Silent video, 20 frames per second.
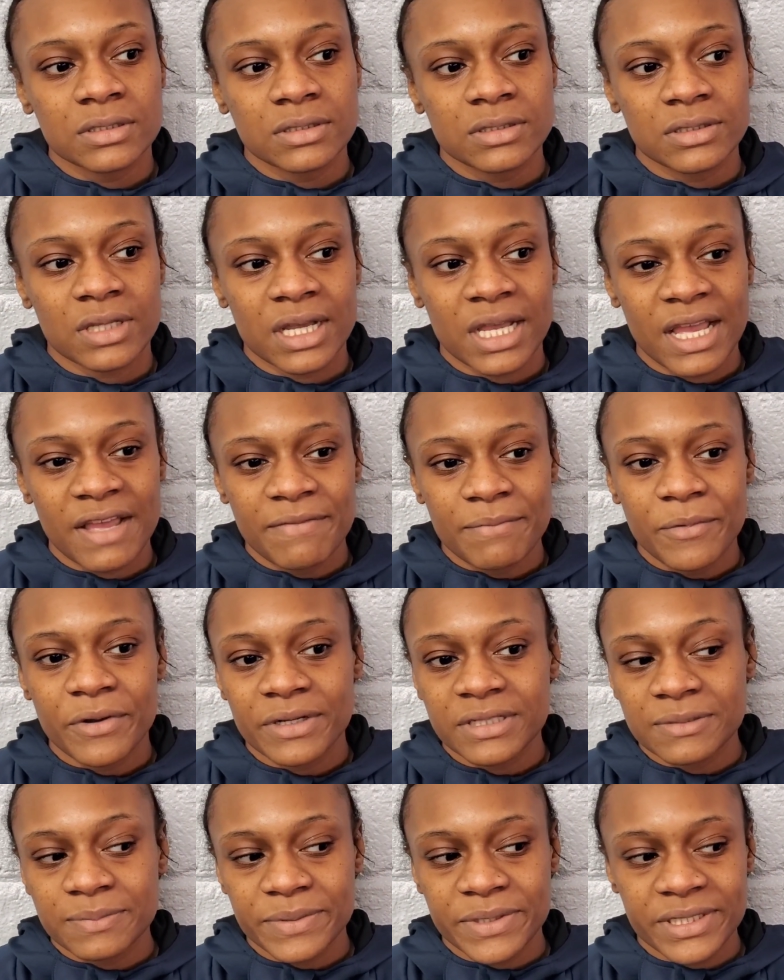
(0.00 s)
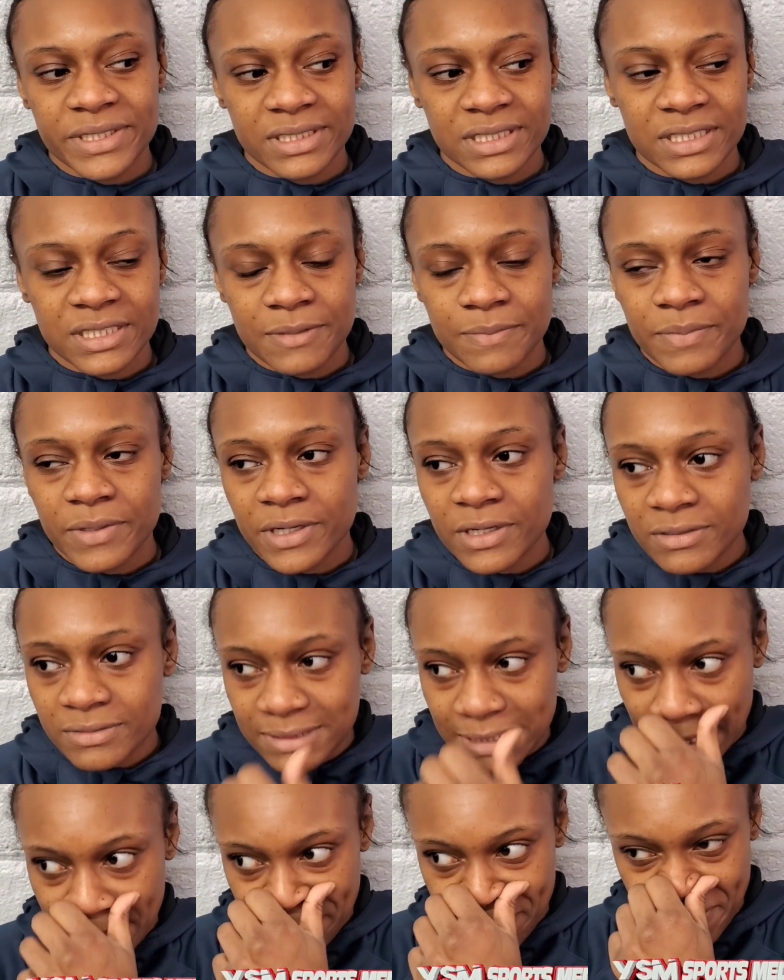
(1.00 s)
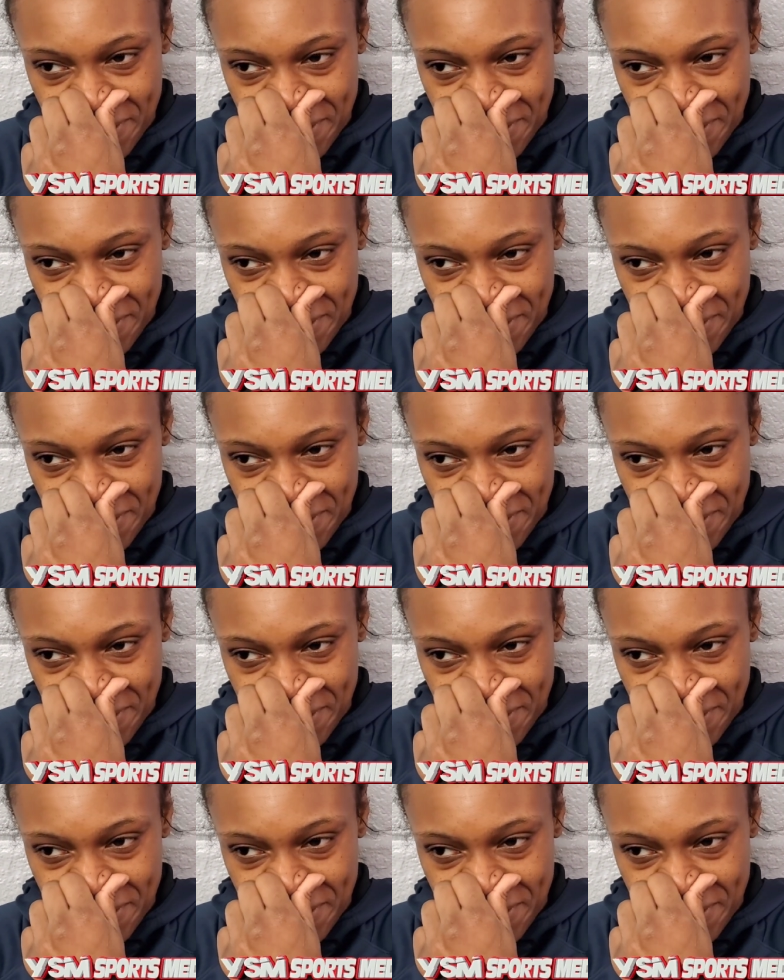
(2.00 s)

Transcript: so I can have more experience in the pros, like,